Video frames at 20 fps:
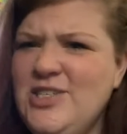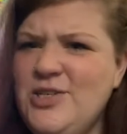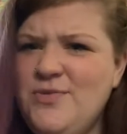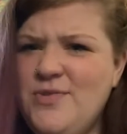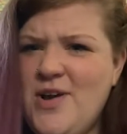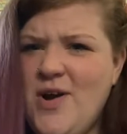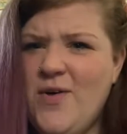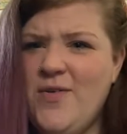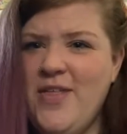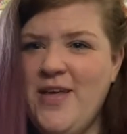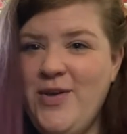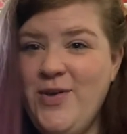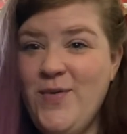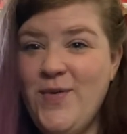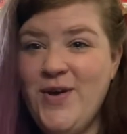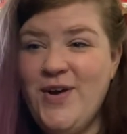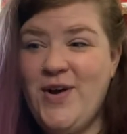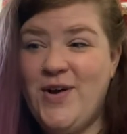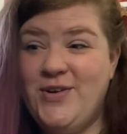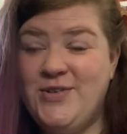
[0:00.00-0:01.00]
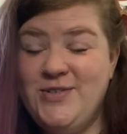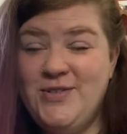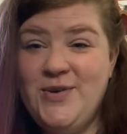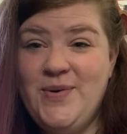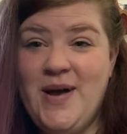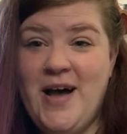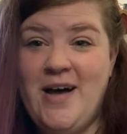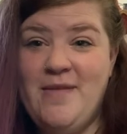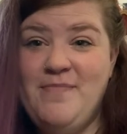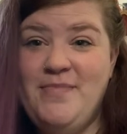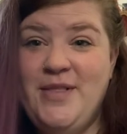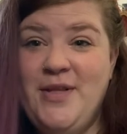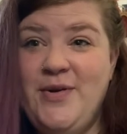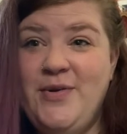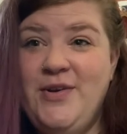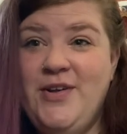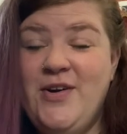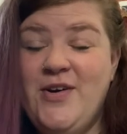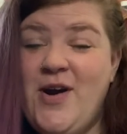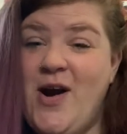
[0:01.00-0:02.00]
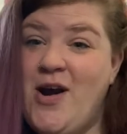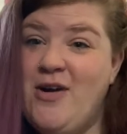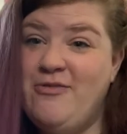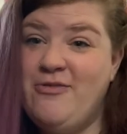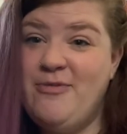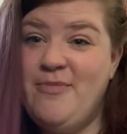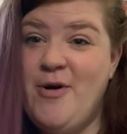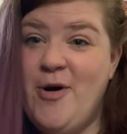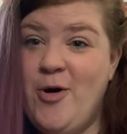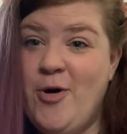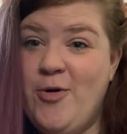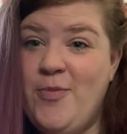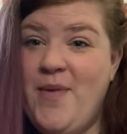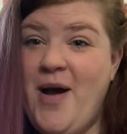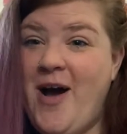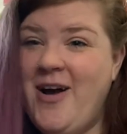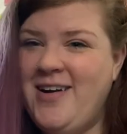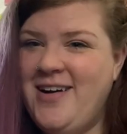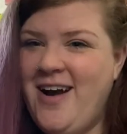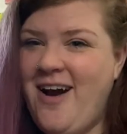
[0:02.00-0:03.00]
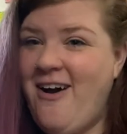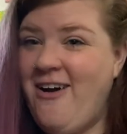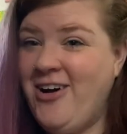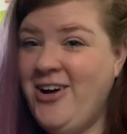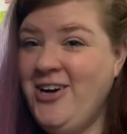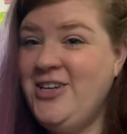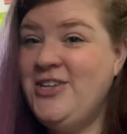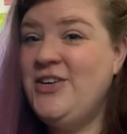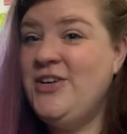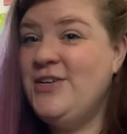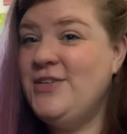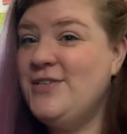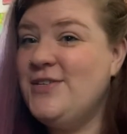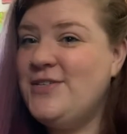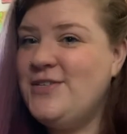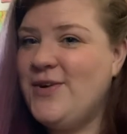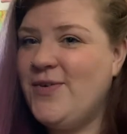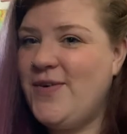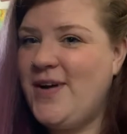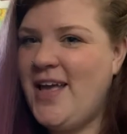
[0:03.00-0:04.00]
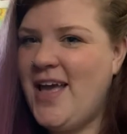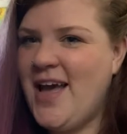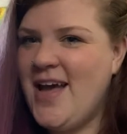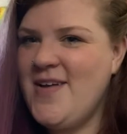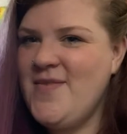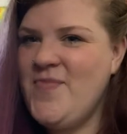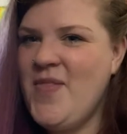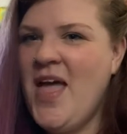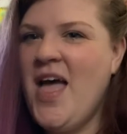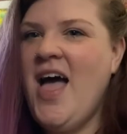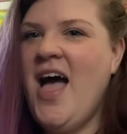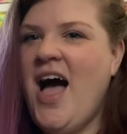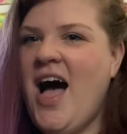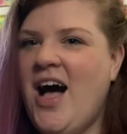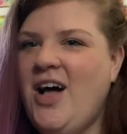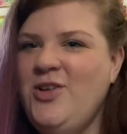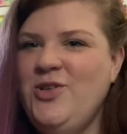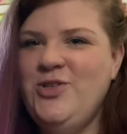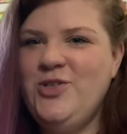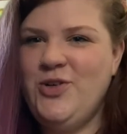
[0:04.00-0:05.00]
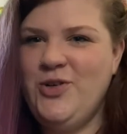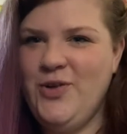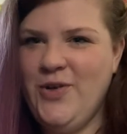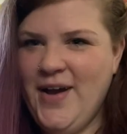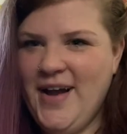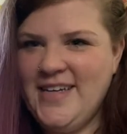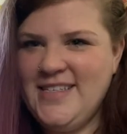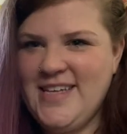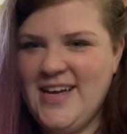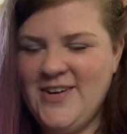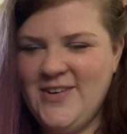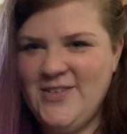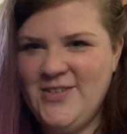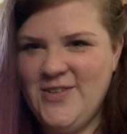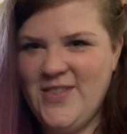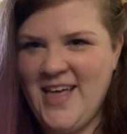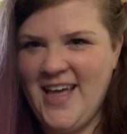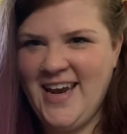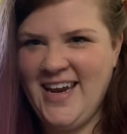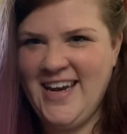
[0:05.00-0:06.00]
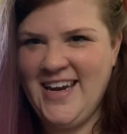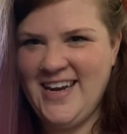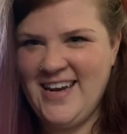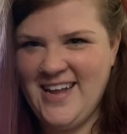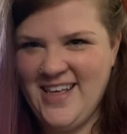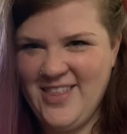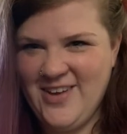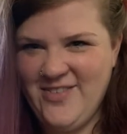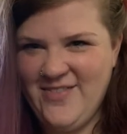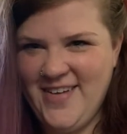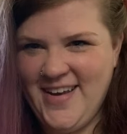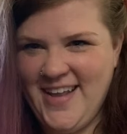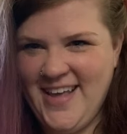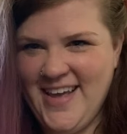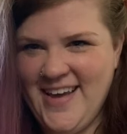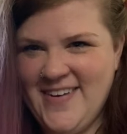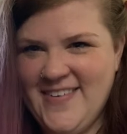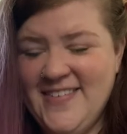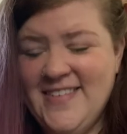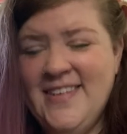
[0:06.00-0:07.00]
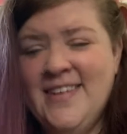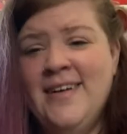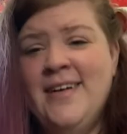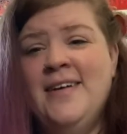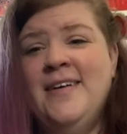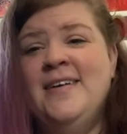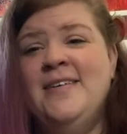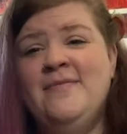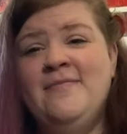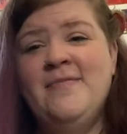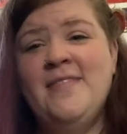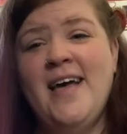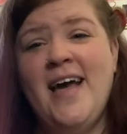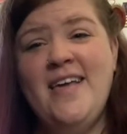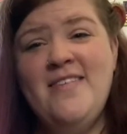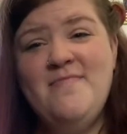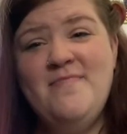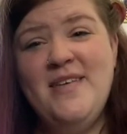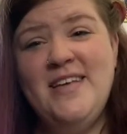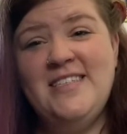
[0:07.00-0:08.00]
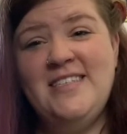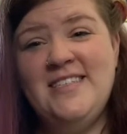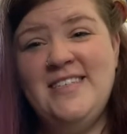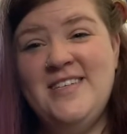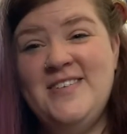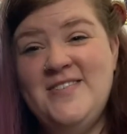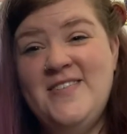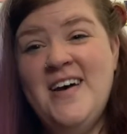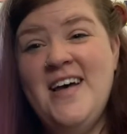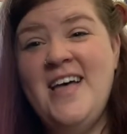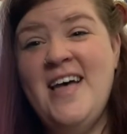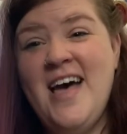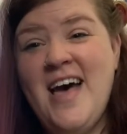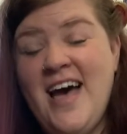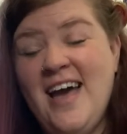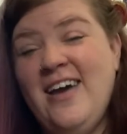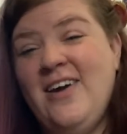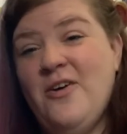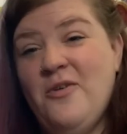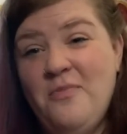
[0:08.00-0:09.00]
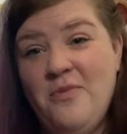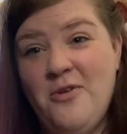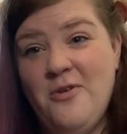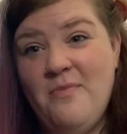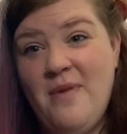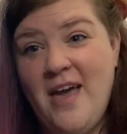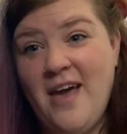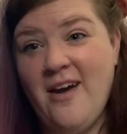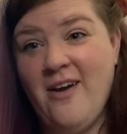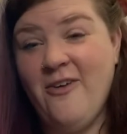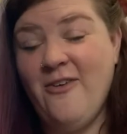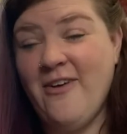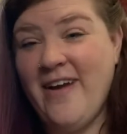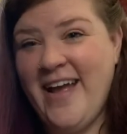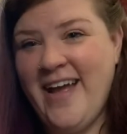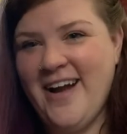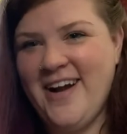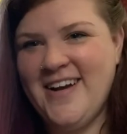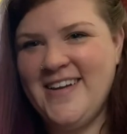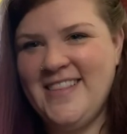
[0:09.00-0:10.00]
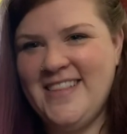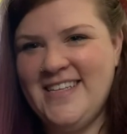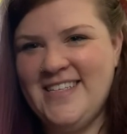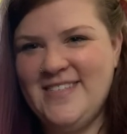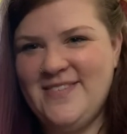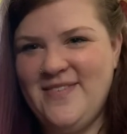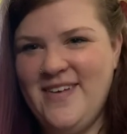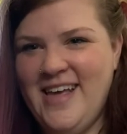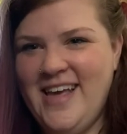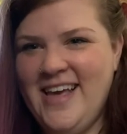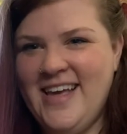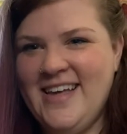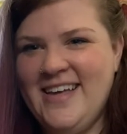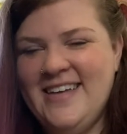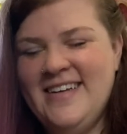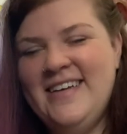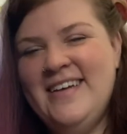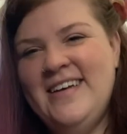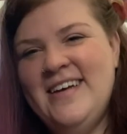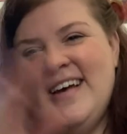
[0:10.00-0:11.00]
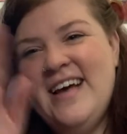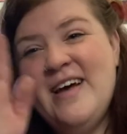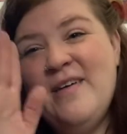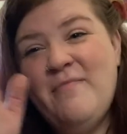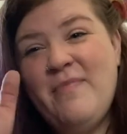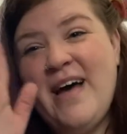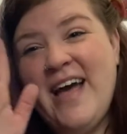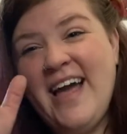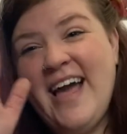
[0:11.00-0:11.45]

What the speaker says: you know that you can also upload your art from home on Art Sonia? I'll show you guys how to do that in another video. I miss you. I hope you make great art this week. Bye,